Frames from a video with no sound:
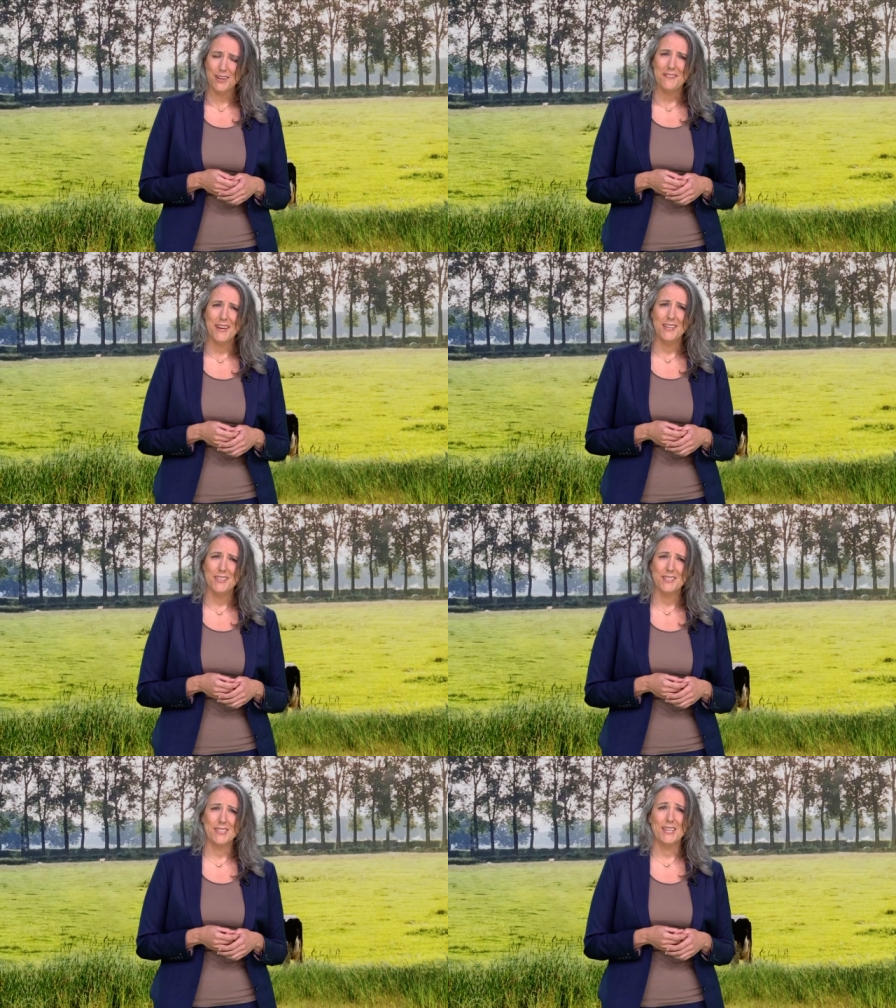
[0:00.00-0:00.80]
and that
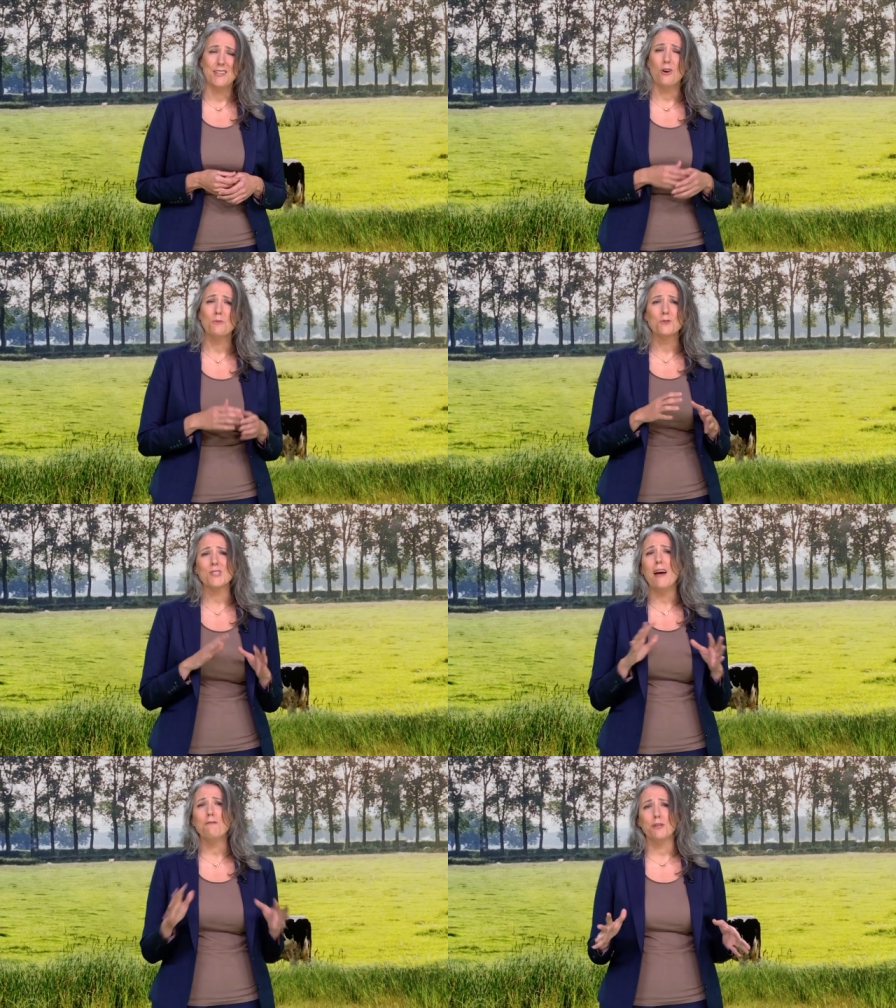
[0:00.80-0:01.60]
is that in almost
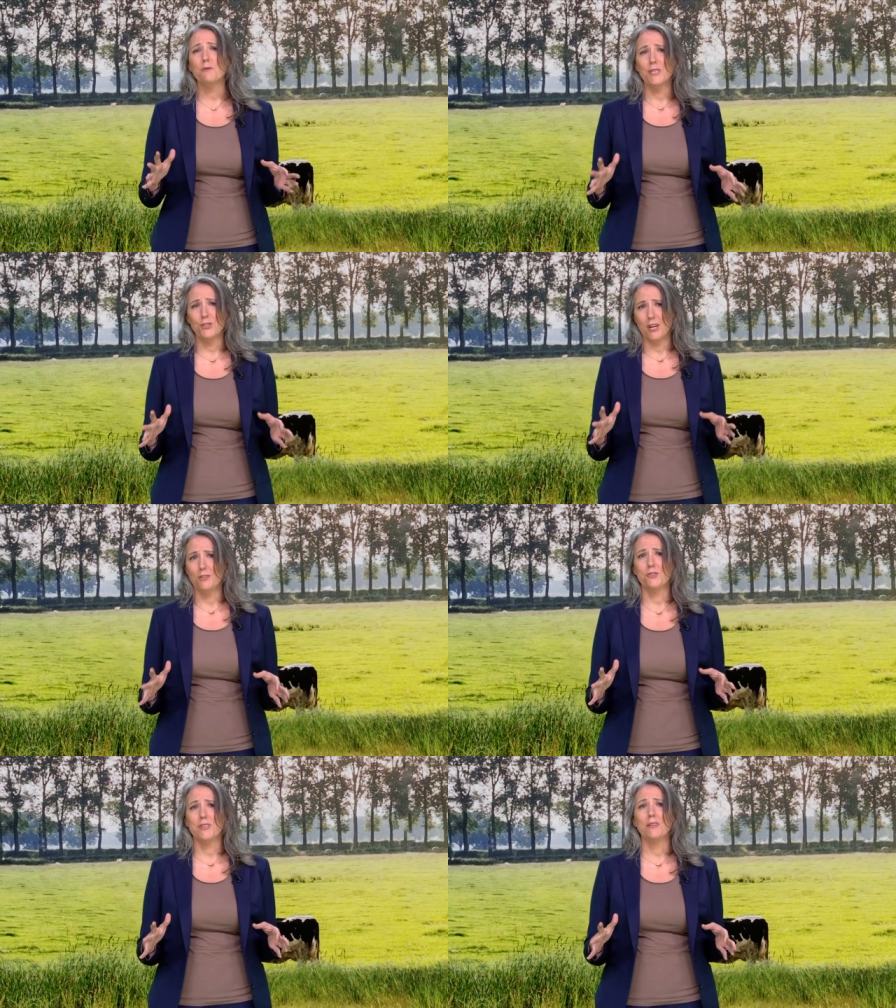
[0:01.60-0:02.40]
every rich
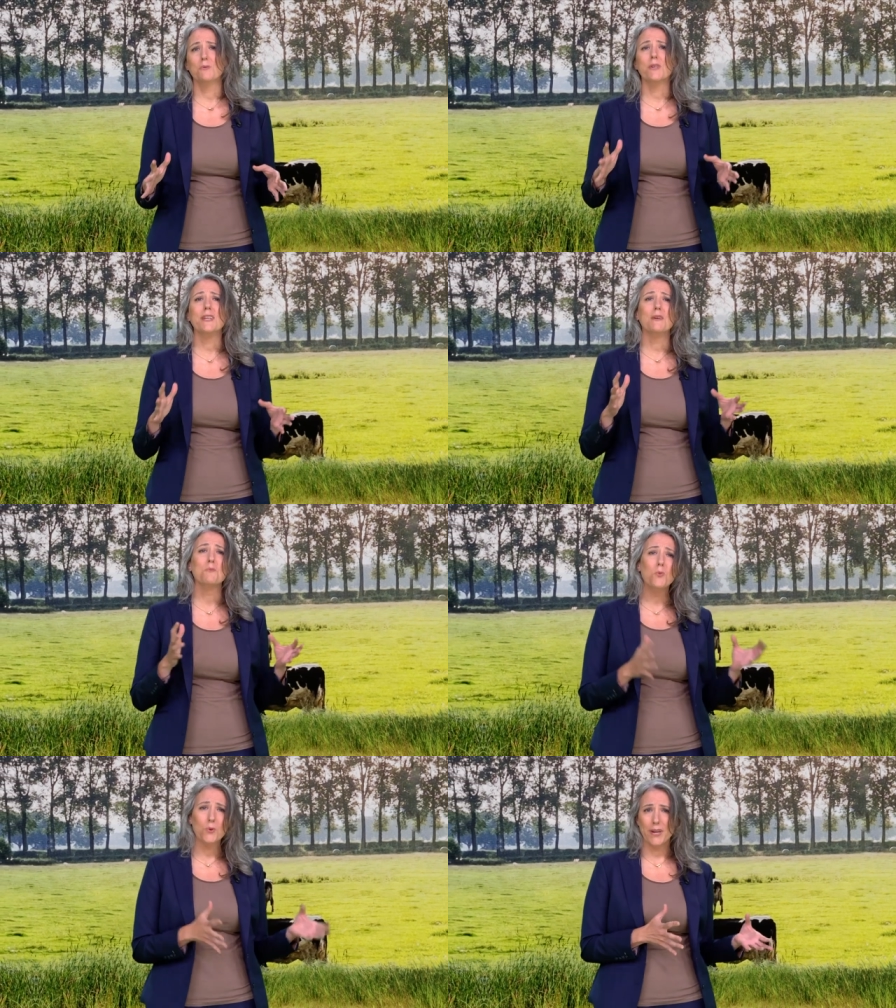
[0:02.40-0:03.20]
country, we're
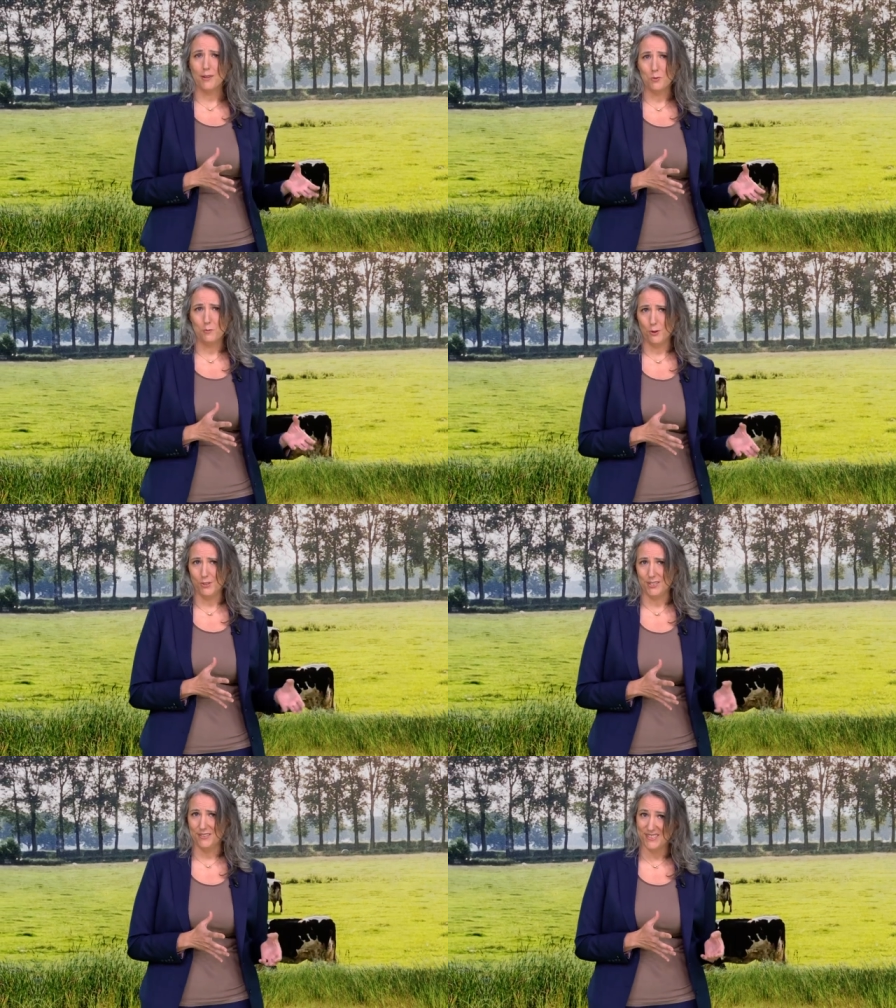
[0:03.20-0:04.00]
eating more animal
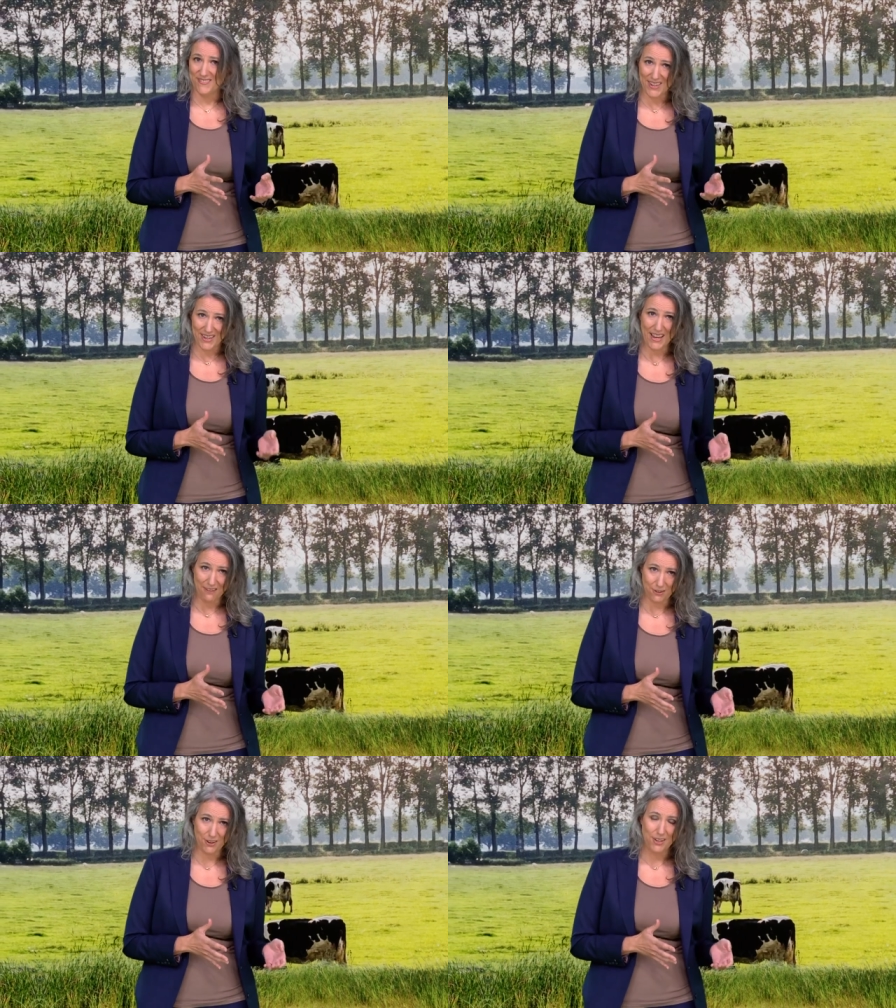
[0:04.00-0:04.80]
proteins than
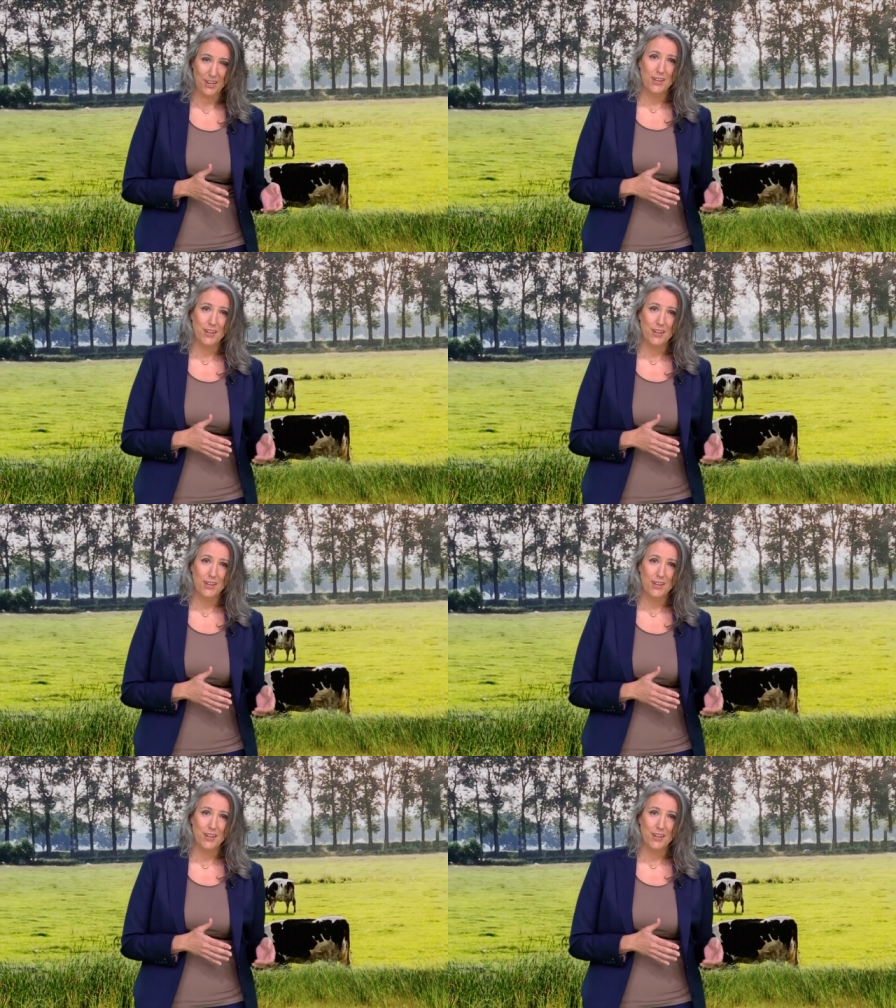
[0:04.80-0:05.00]
ever.